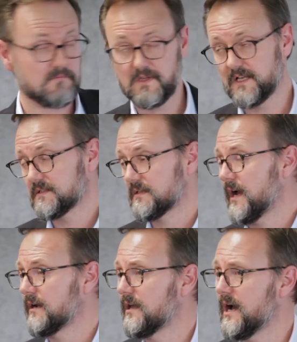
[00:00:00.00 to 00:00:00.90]
that's
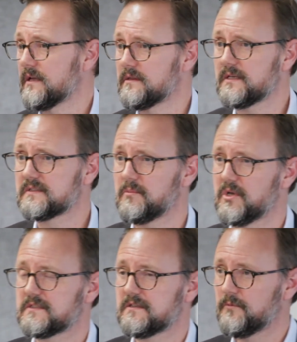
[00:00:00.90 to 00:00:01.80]
state-of-the-art. That's the
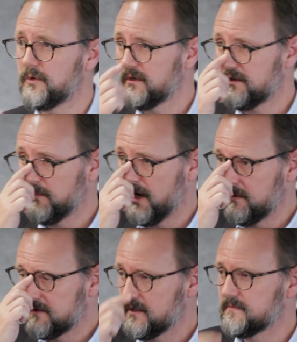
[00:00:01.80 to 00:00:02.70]
best in the world at the
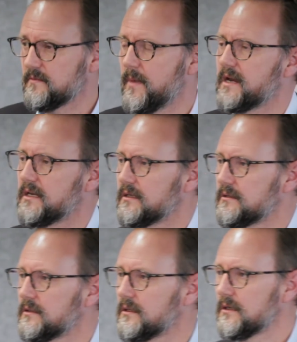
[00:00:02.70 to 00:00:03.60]
moment in terms of
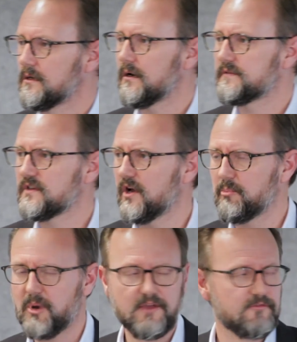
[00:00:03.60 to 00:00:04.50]
making
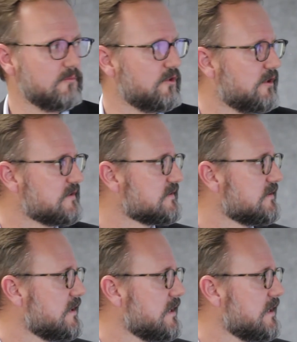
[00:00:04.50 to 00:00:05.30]
off-site bathroom units.